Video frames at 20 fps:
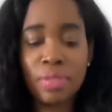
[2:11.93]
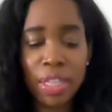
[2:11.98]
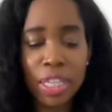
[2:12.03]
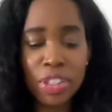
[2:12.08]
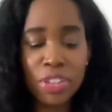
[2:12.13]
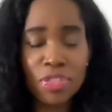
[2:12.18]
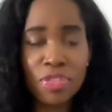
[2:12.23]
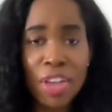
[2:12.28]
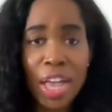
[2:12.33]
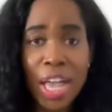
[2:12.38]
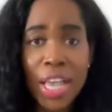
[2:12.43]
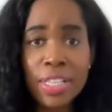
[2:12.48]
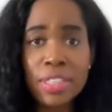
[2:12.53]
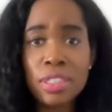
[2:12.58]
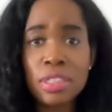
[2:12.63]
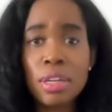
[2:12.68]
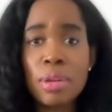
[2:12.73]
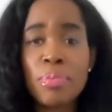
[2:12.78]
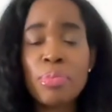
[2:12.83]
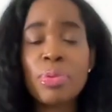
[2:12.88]
It's
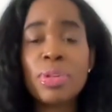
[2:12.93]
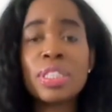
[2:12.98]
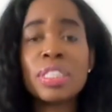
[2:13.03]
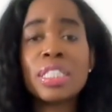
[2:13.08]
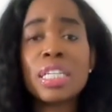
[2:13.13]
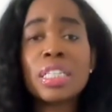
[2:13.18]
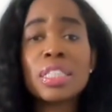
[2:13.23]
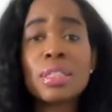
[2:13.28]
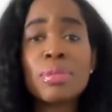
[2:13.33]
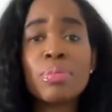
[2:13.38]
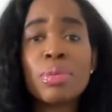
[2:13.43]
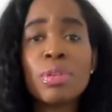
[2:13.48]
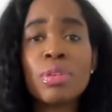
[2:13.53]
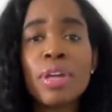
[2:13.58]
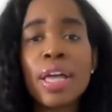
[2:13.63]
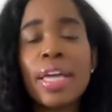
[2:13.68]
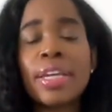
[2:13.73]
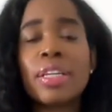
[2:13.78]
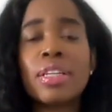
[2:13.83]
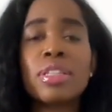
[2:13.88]
fast,
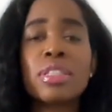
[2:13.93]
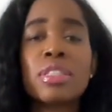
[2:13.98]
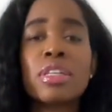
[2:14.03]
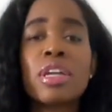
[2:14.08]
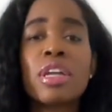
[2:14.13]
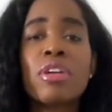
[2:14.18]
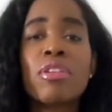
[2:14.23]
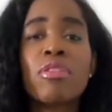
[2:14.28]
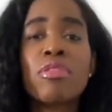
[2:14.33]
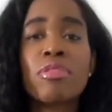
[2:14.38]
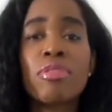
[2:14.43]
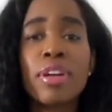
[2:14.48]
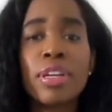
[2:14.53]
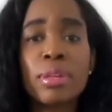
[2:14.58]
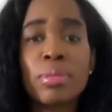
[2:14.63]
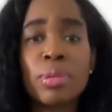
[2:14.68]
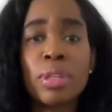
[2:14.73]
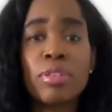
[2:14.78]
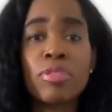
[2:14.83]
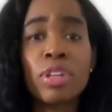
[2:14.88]
predictable, and it is
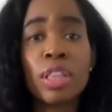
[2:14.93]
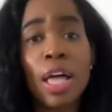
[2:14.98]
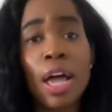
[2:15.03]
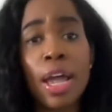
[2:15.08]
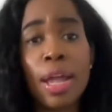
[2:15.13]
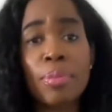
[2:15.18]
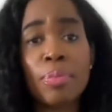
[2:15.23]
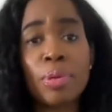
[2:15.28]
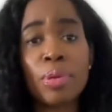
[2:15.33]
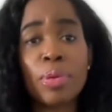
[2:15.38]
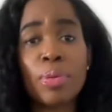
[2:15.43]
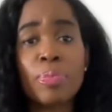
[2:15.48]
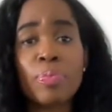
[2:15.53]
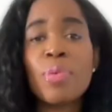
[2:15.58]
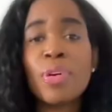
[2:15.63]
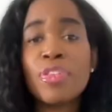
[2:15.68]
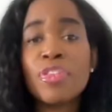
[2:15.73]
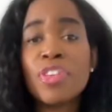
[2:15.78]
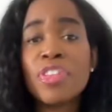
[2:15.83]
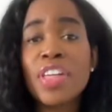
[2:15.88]
incredibly reliable.
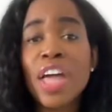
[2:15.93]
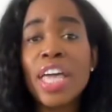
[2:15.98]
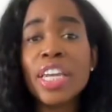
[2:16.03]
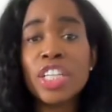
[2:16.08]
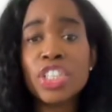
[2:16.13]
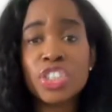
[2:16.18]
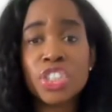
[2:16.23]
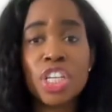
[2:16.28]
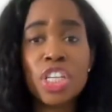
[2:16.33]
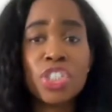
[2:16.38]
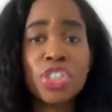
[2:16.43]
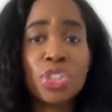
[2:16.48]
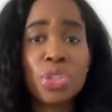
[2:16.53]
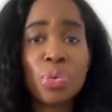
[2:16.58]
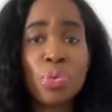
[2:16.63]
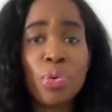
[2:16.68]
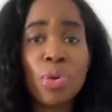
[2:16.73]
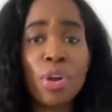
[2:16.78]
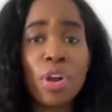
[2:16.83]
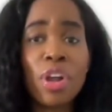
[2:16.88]
But for that exchange
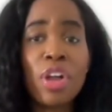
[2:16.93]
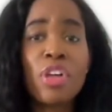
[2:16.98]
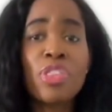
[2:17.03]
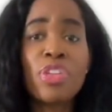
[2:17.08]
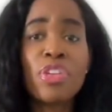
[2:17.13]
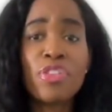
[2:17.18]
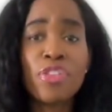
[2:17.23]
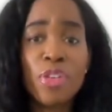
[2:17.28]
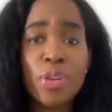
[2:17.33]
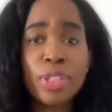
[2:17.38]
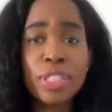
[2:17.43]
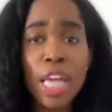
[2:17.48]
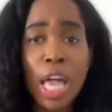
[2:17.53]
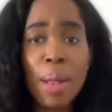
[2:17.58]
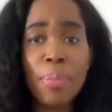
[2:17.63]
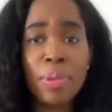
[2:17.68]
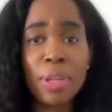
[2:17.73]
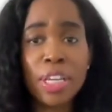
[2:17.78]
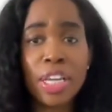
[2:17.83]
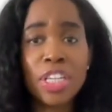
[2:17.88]
to work, the first
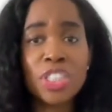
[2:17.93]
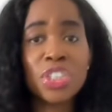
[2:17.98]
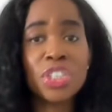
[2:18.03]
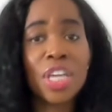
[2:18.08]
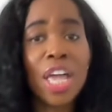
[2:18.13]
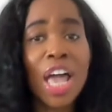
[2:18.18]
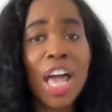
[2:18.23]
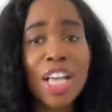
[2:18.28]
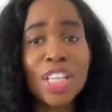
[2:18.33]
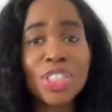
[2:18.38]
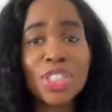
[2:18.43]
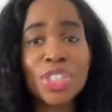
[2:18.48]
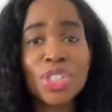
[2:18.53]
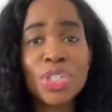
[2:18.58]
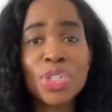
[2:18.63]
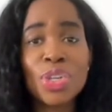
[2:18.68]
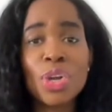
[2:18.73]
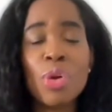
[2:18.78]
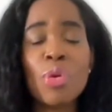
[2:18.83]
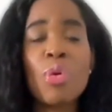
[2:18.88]
application has
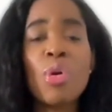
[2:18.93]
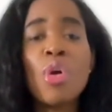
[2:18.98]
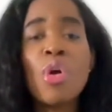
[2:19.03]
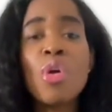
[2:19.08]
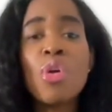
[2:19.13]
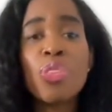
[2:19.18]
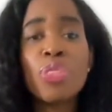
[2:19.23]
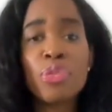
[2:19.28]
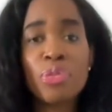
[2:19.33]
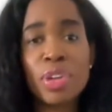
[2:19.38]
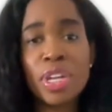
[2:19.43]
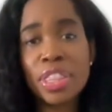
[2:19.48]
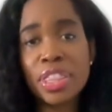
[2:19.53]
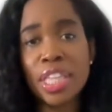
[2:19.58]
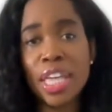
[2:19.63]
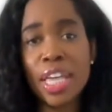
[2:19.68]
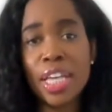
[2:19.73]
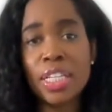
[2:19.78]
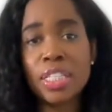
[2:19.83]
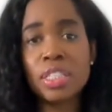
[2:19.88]
to know three
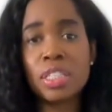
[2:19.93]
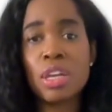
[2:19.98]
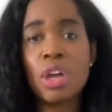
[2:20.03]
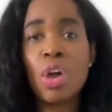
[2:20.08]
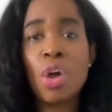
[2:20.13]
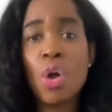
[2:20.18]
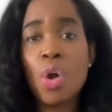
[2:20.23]
things: